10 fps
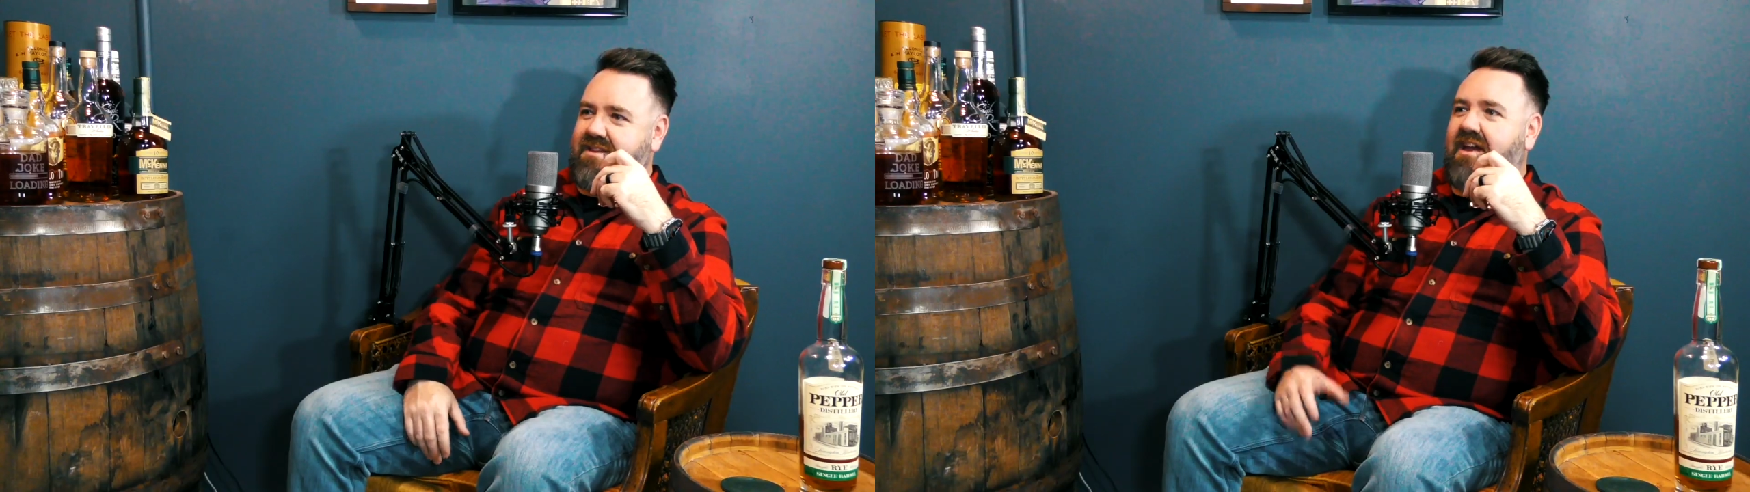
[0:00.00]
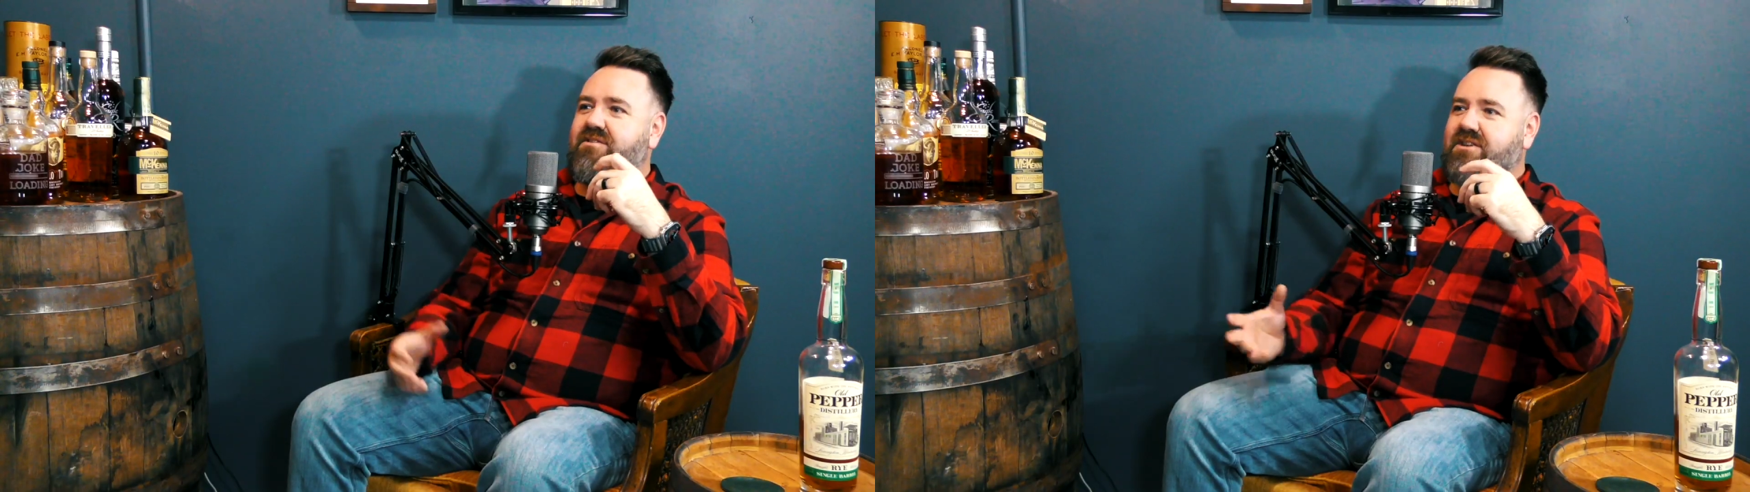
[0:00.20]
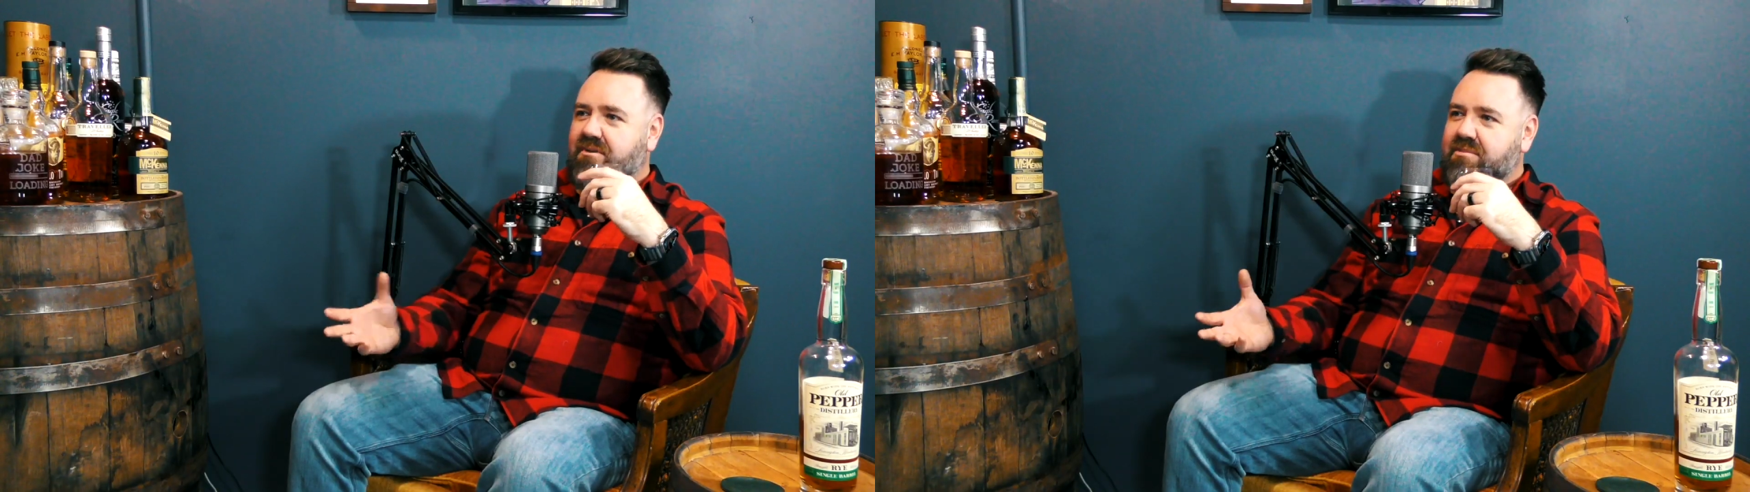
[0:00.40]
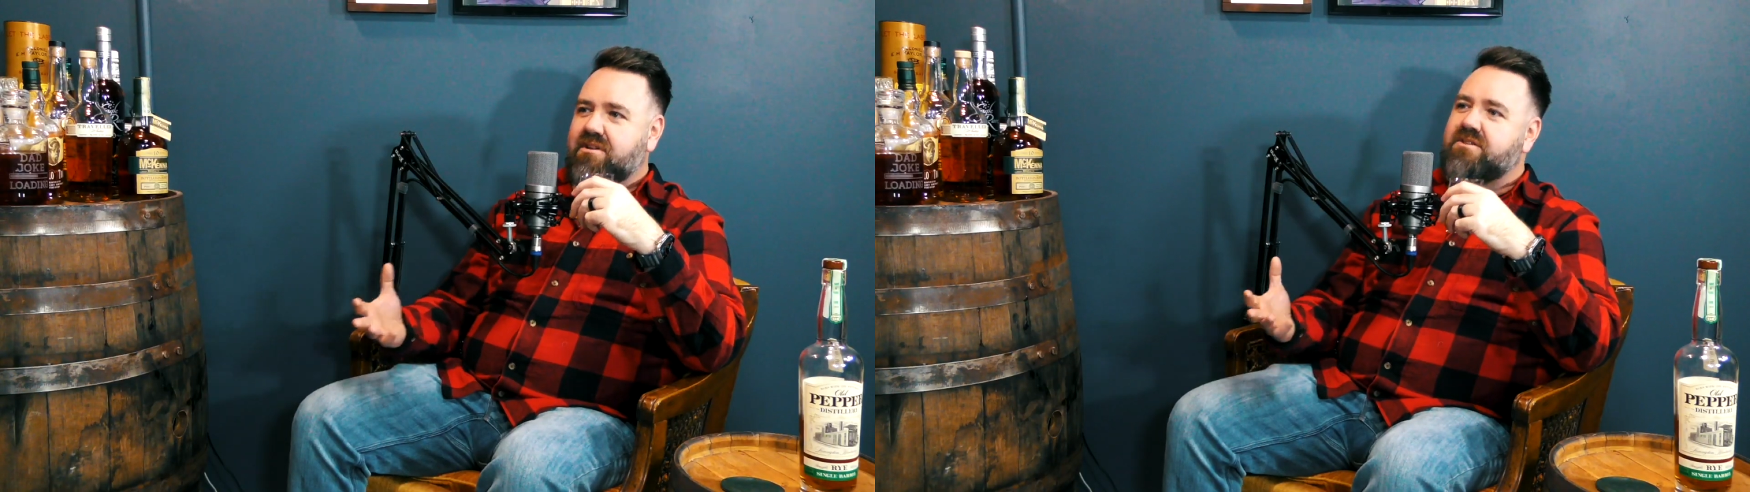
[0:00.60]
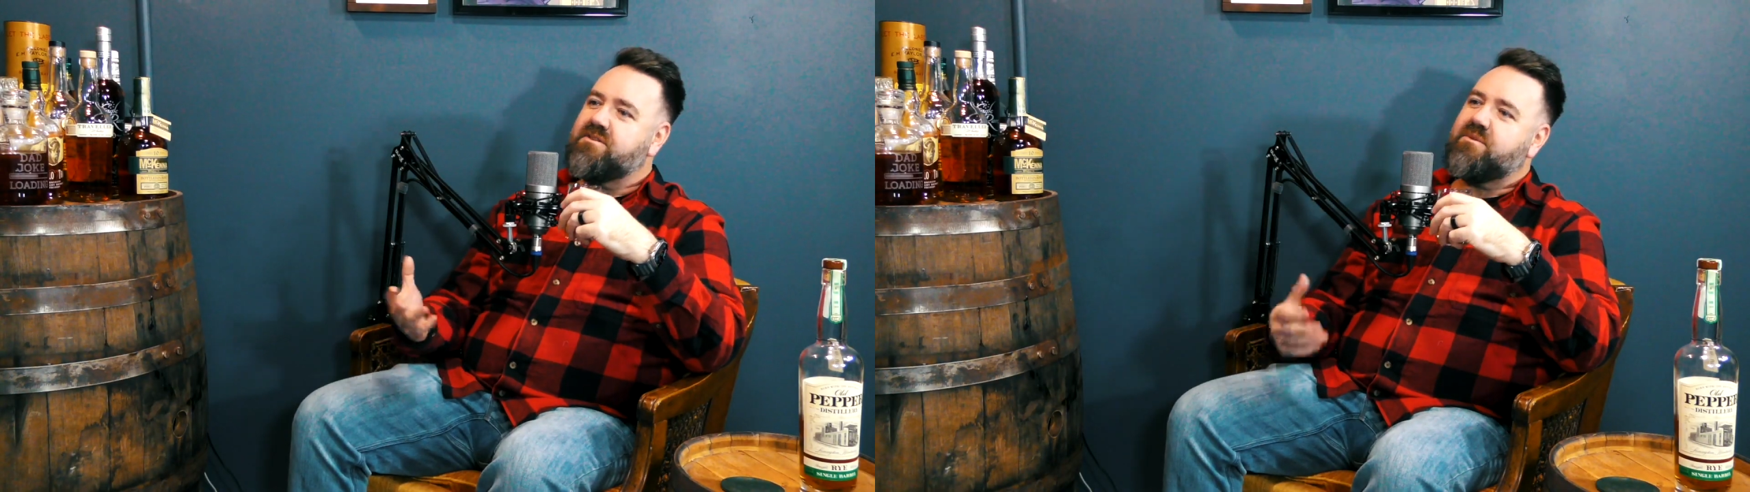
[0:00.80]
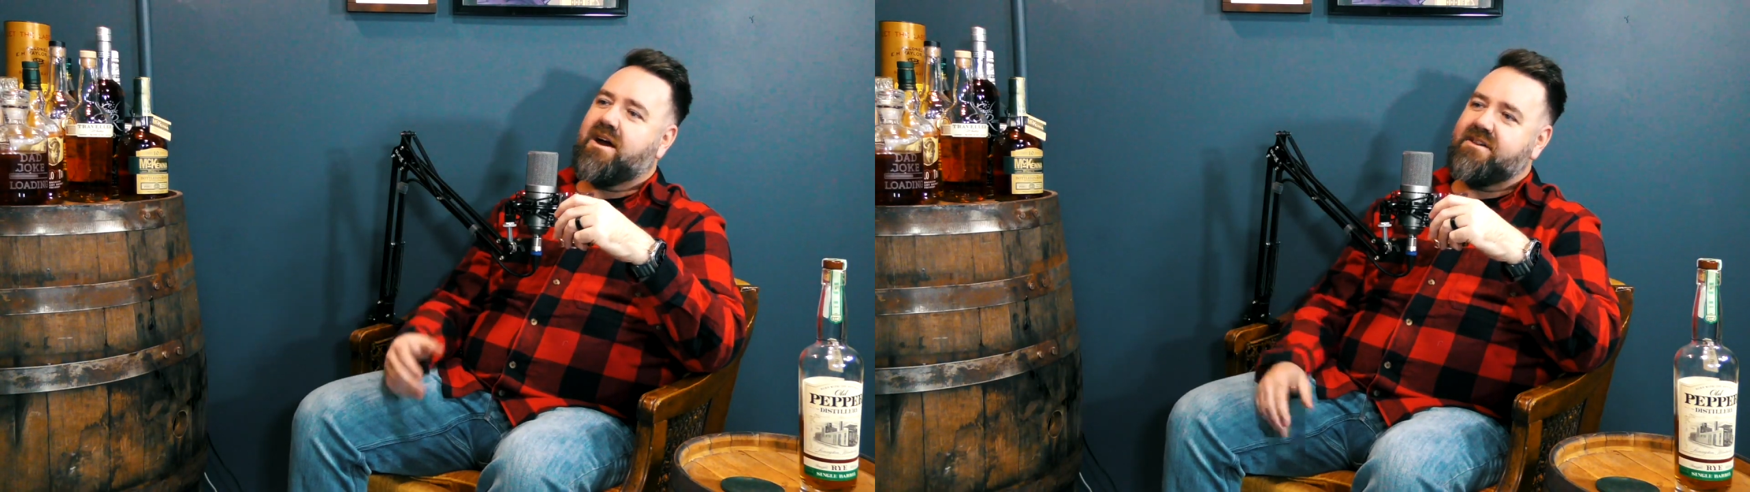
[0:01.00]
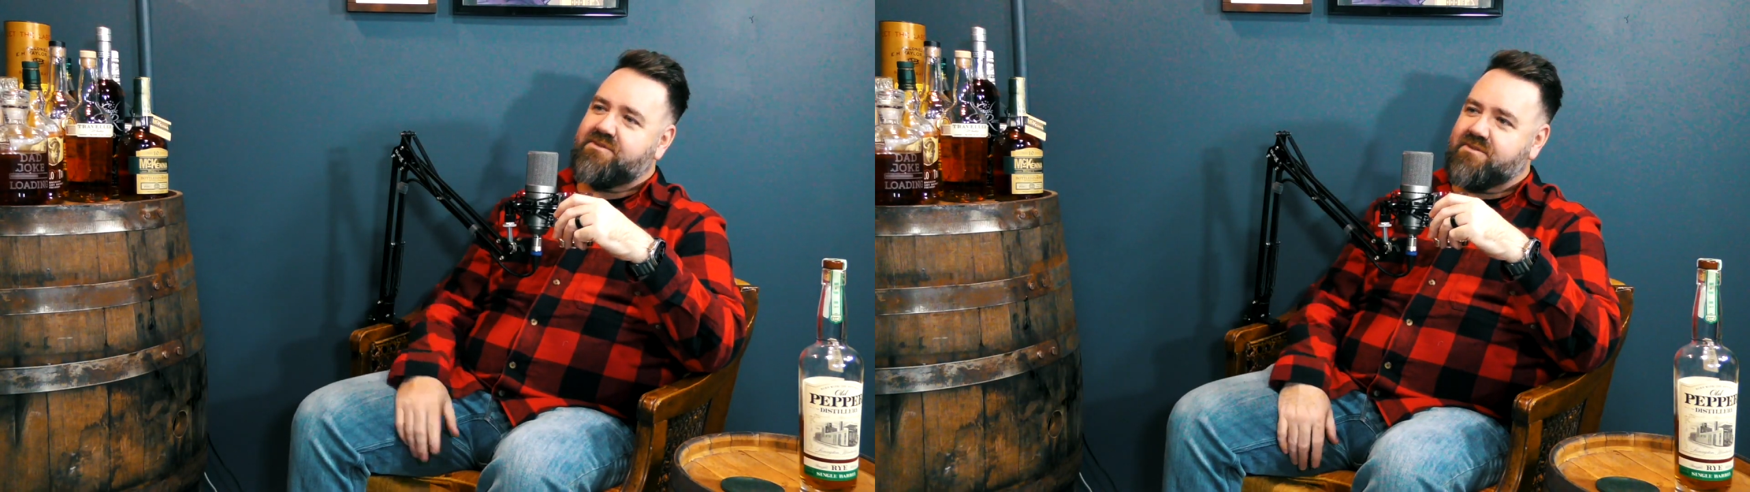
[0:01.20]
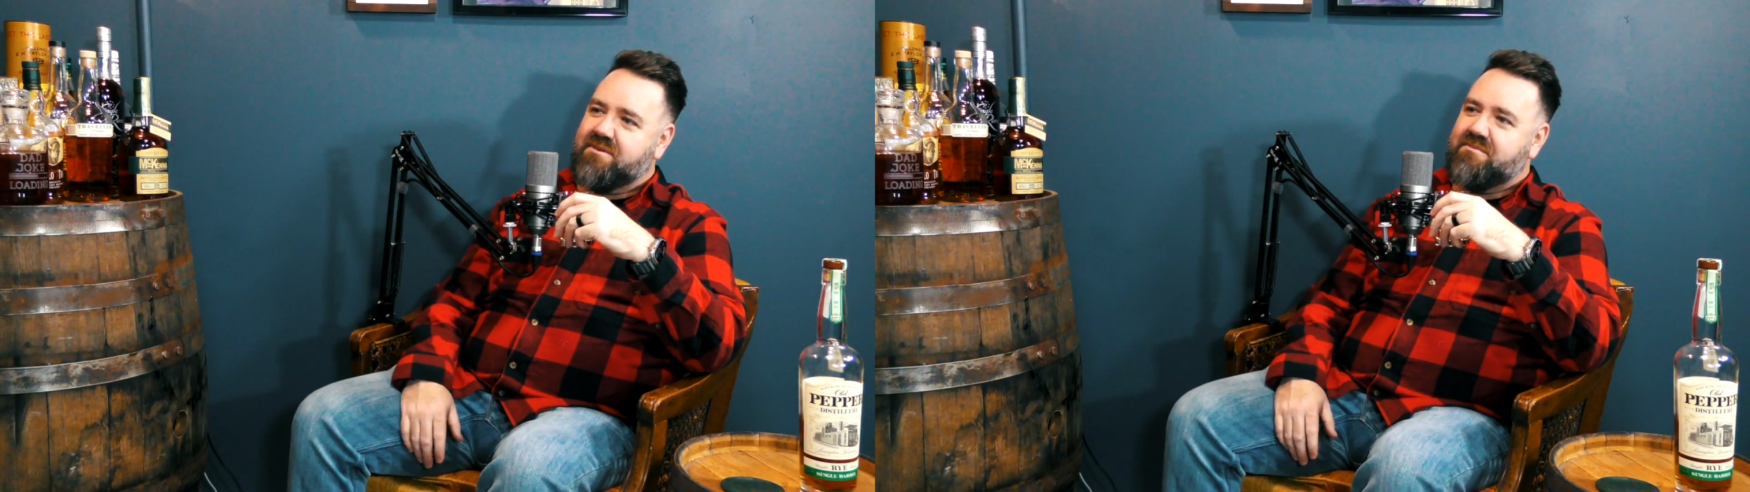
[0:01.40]
I have a couple other ryes
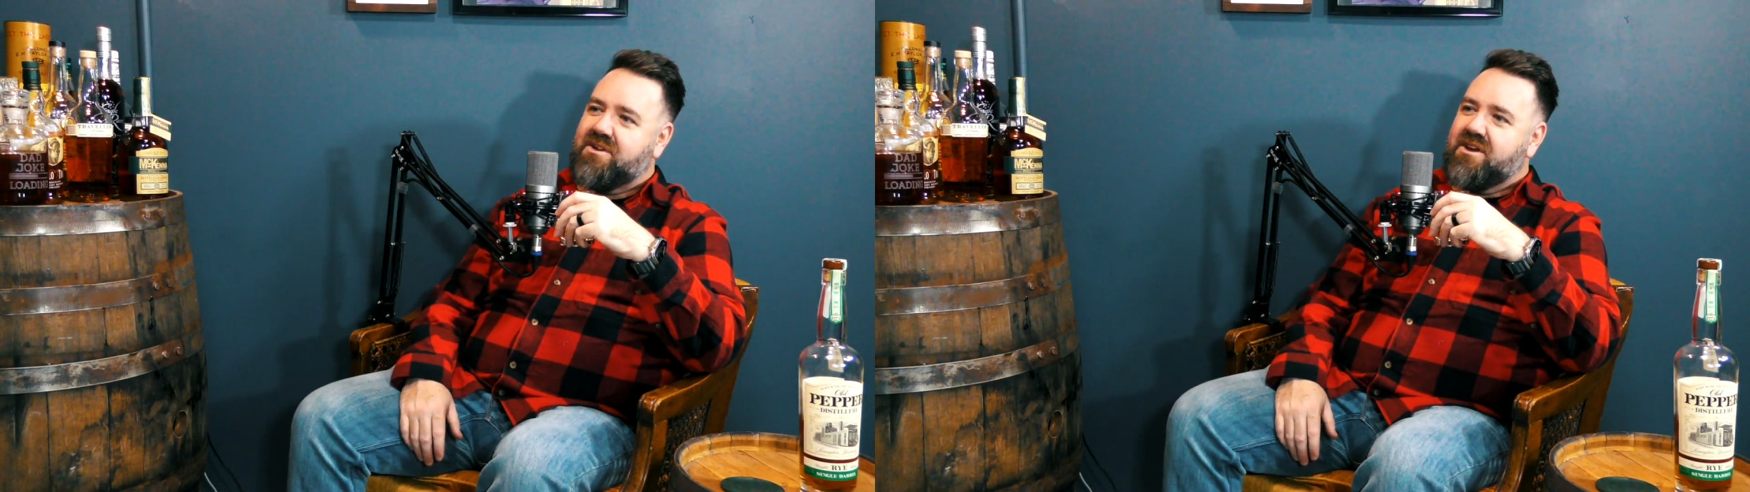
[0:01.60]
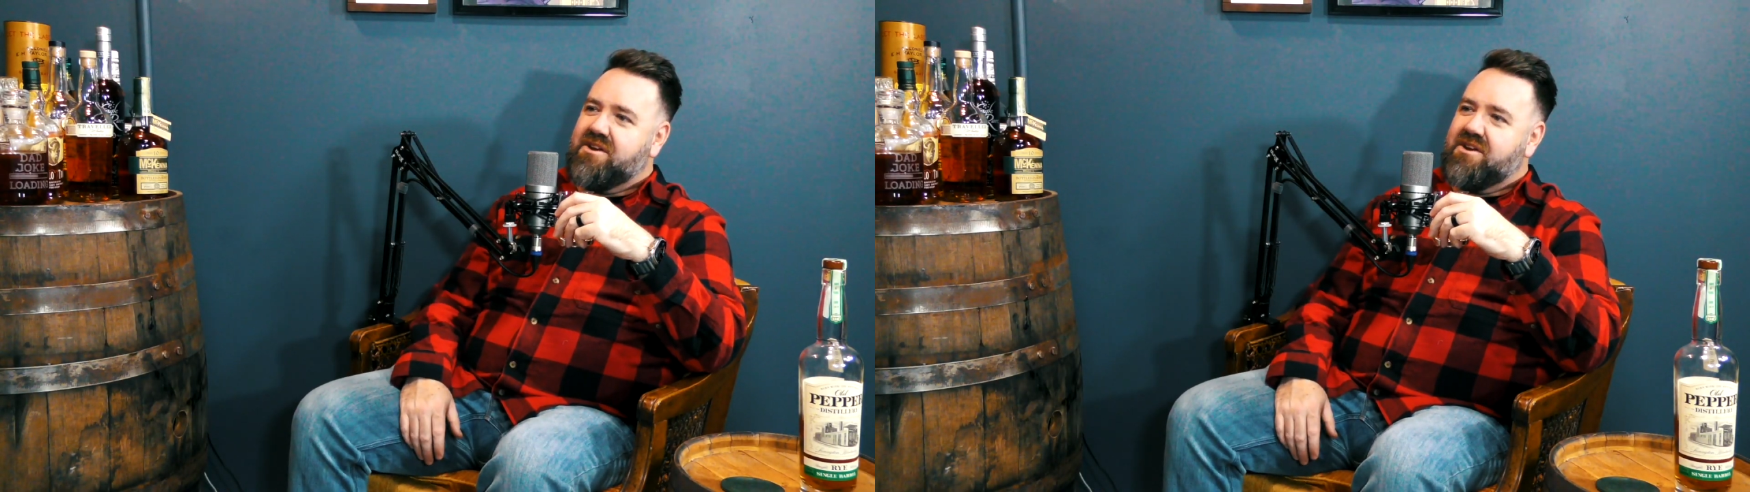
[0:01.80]
from